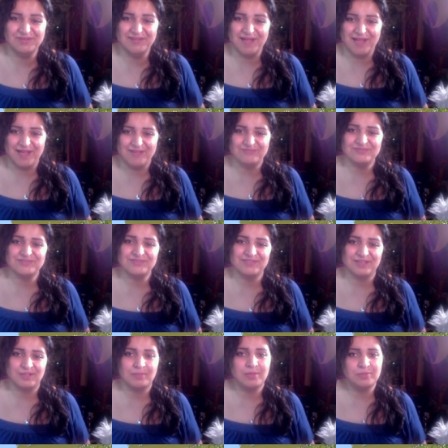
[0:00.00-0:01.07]
after
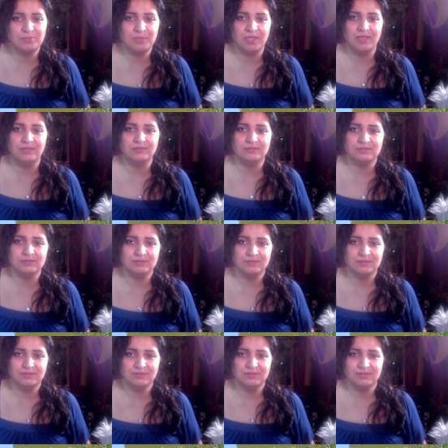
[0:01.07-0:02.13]
that about paint.
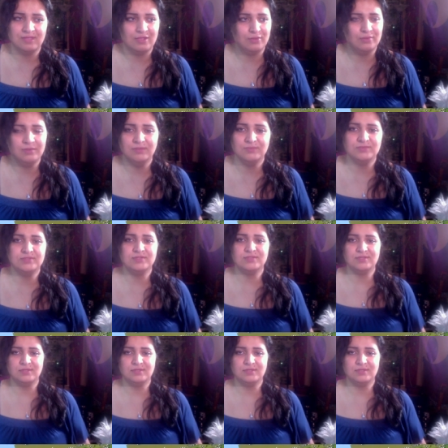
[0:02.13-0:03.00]
No, I'm just